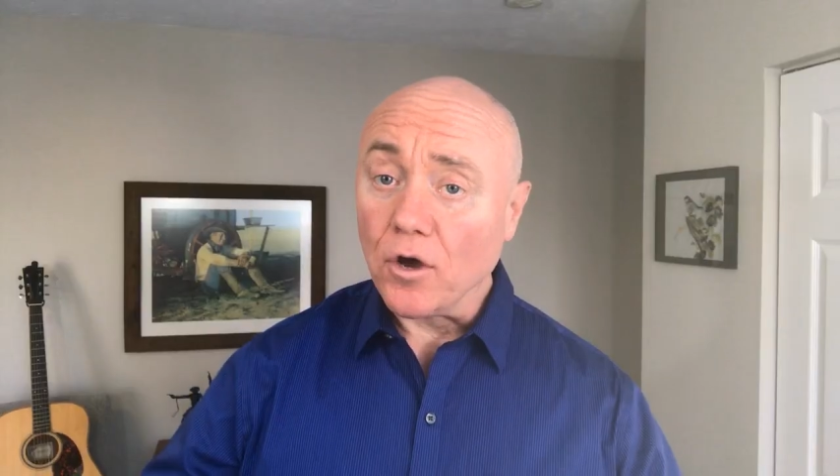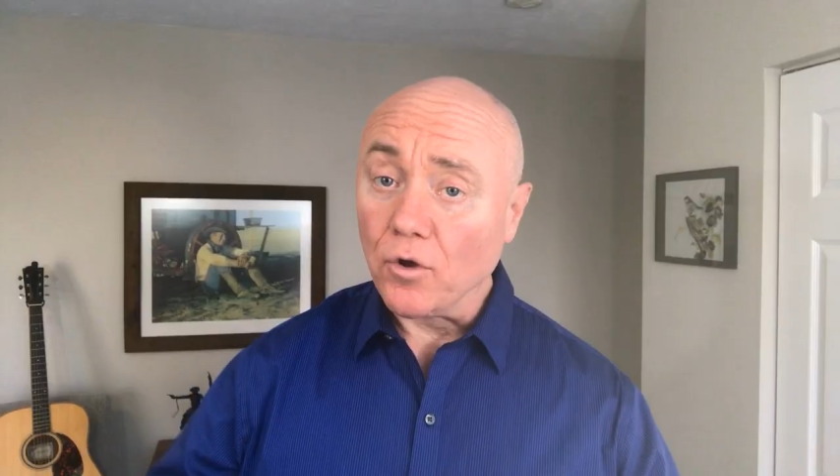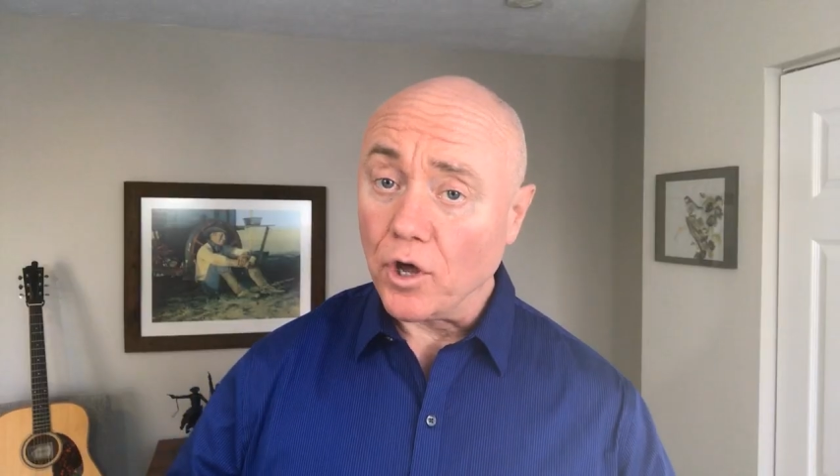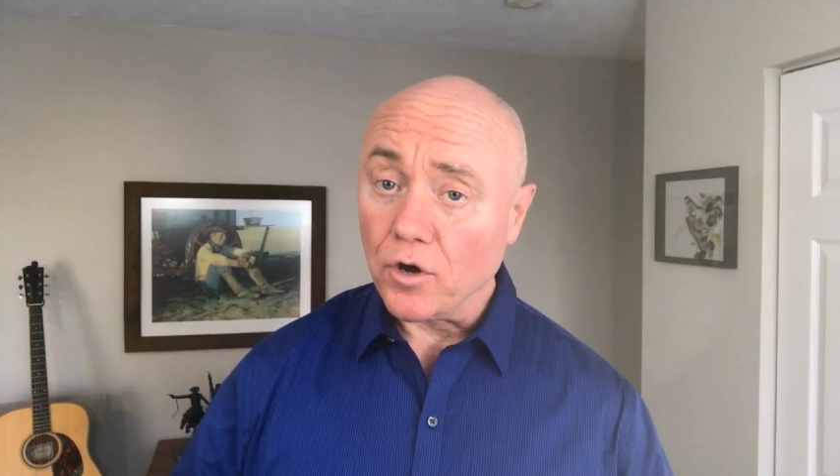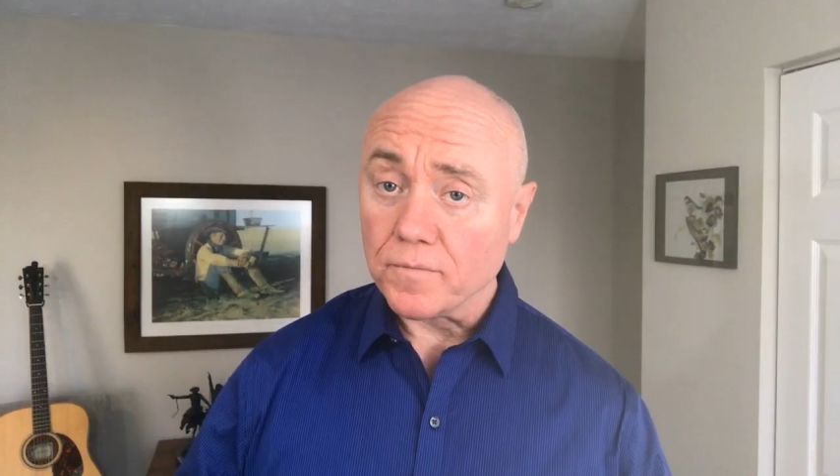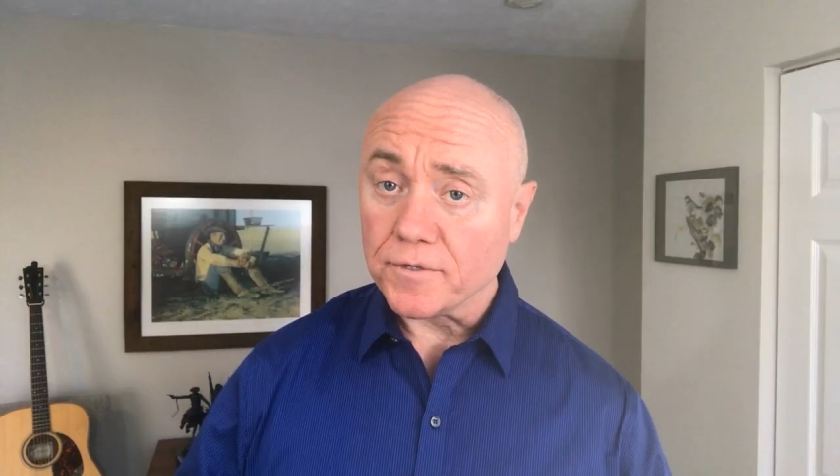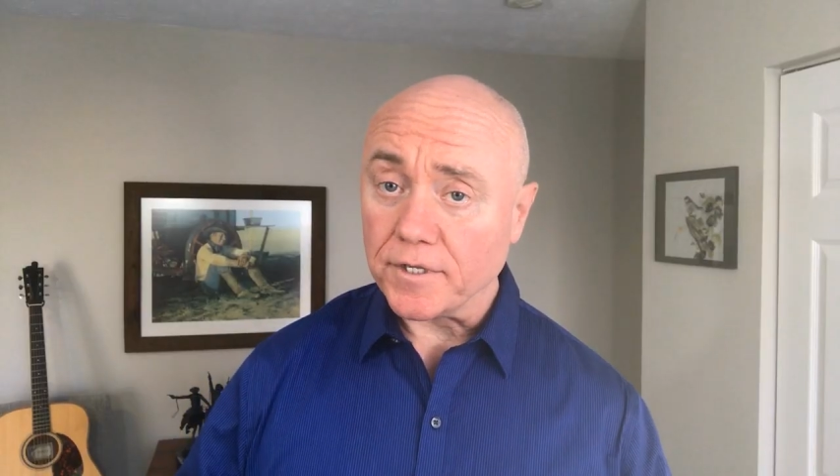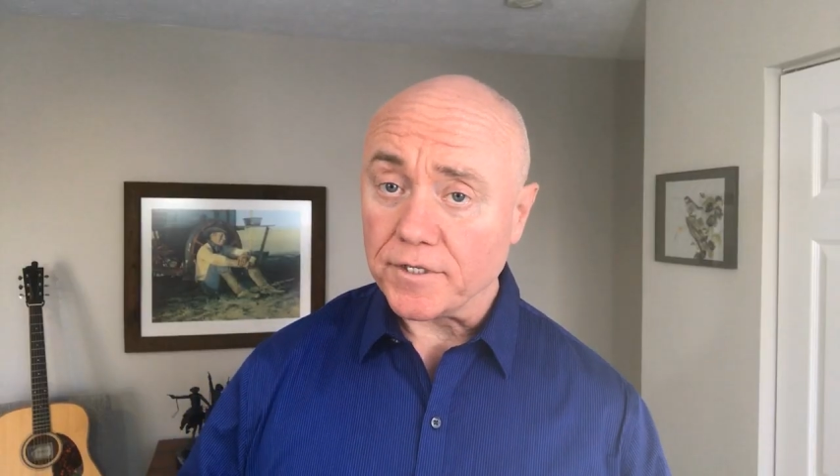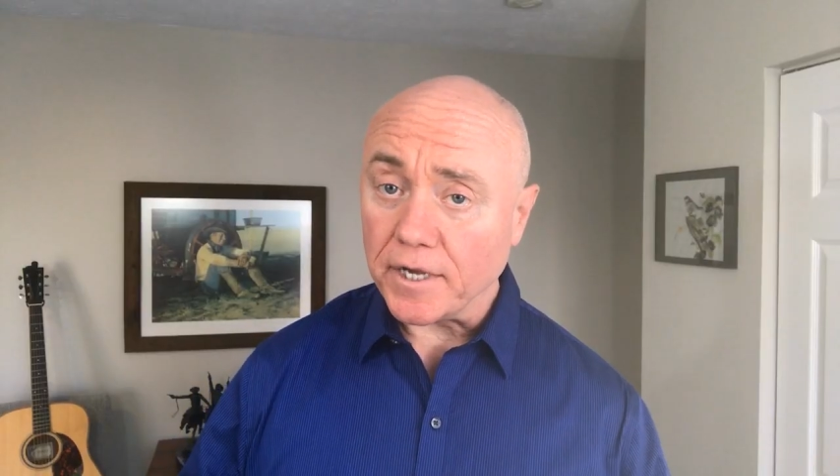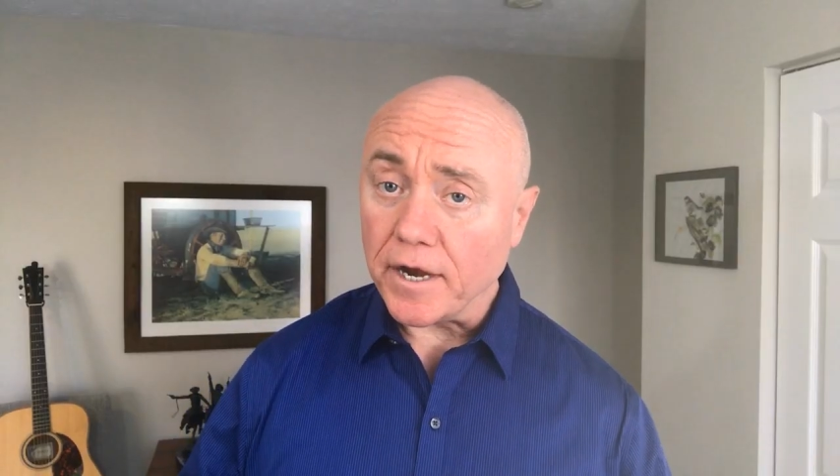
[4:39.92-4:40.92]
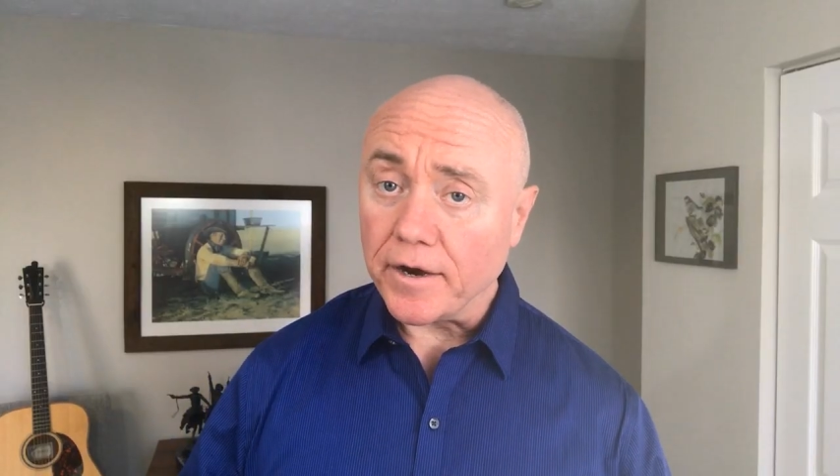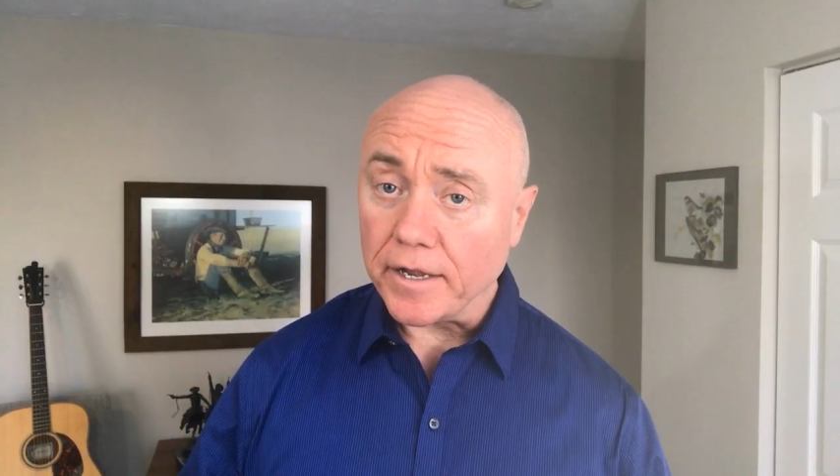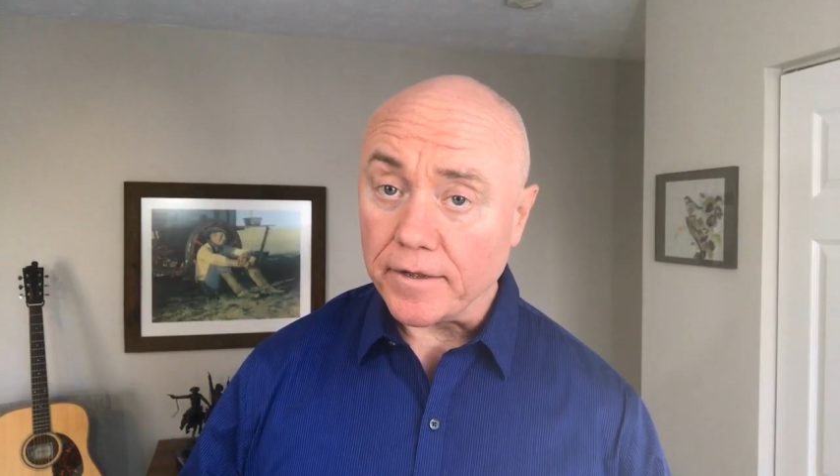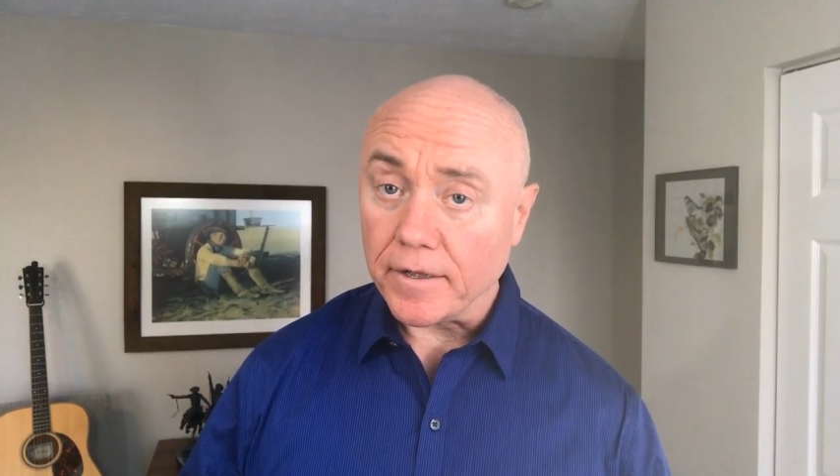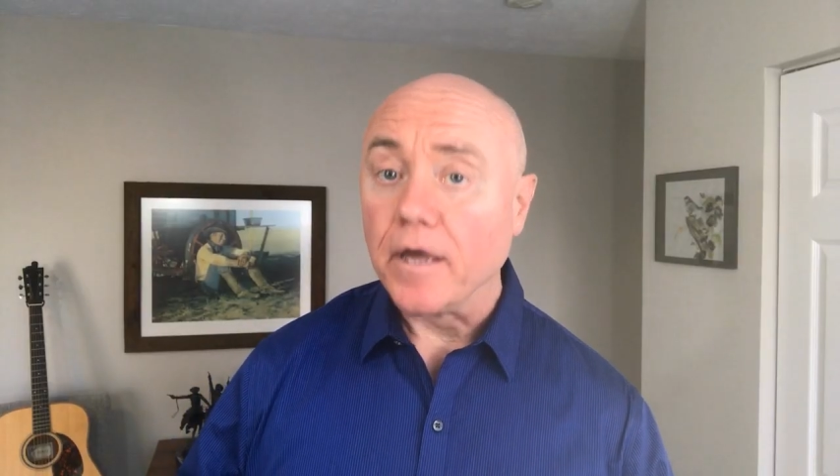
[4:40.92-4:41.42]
old homes in this area,